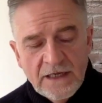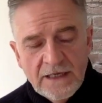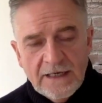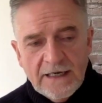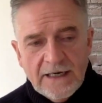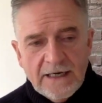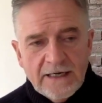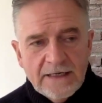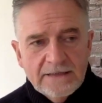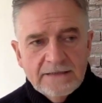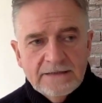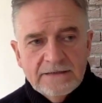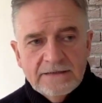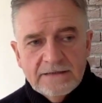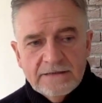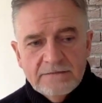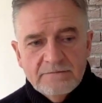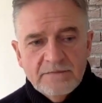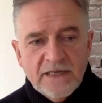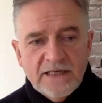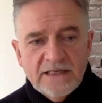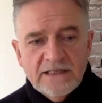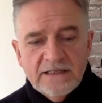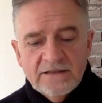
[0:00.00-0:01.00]
And
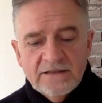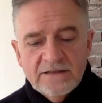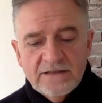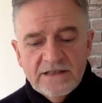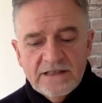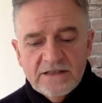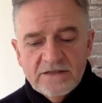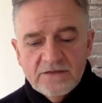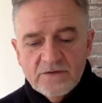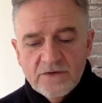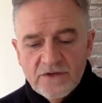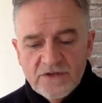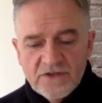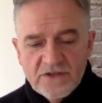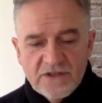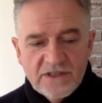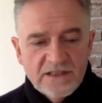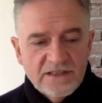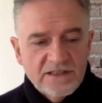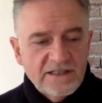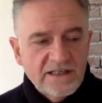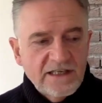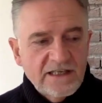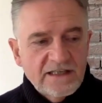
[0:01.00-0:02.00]
many of these routes can
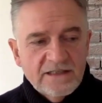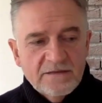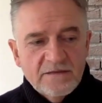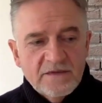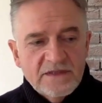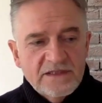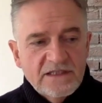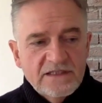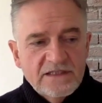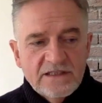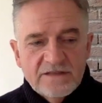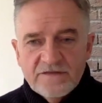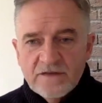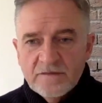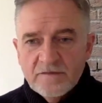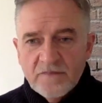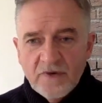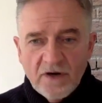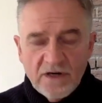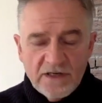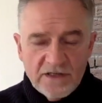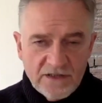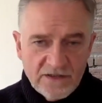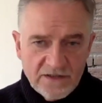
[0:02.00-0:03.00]
take them into different
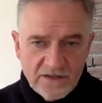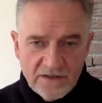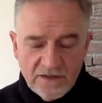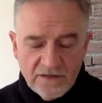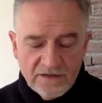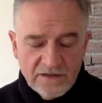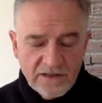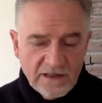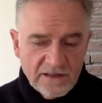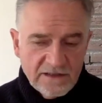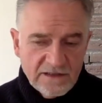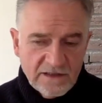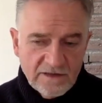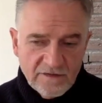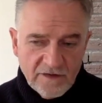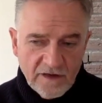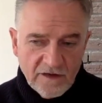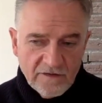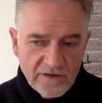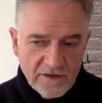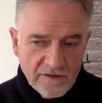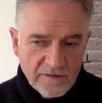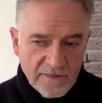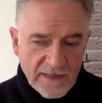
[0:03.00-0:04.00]
parts of
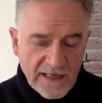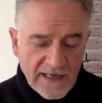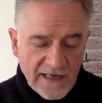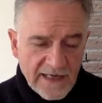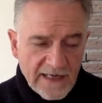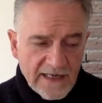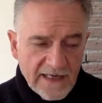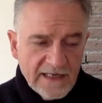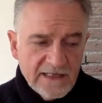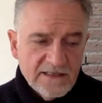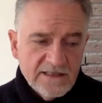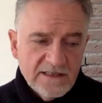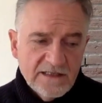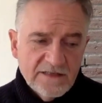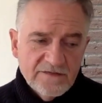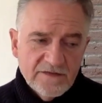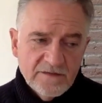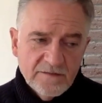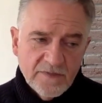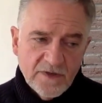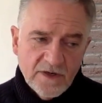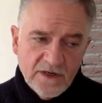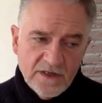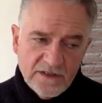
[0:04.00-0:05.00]
their minds, different
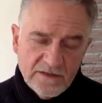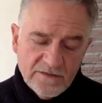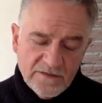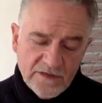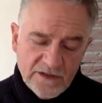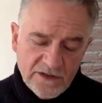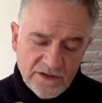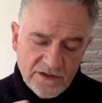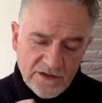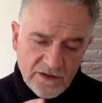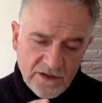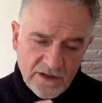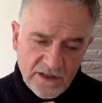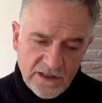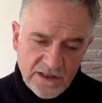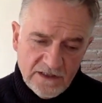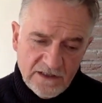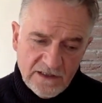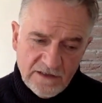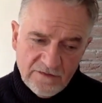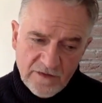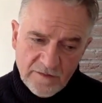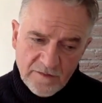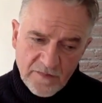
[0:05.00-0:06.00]
parts of the journeys,
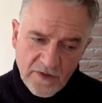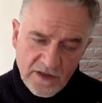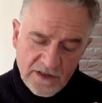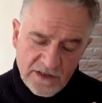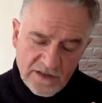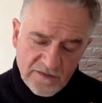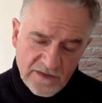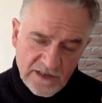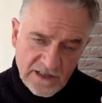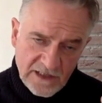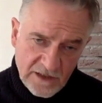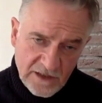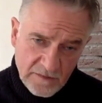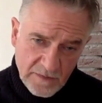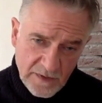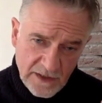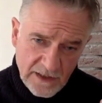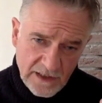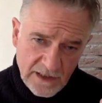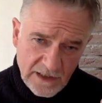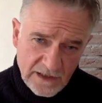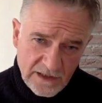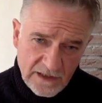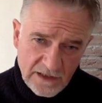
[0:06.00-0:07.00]
different parts of the
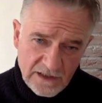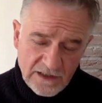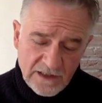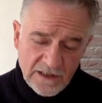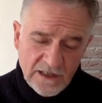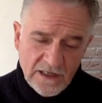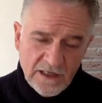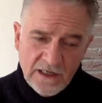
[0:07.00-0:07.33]
experiences,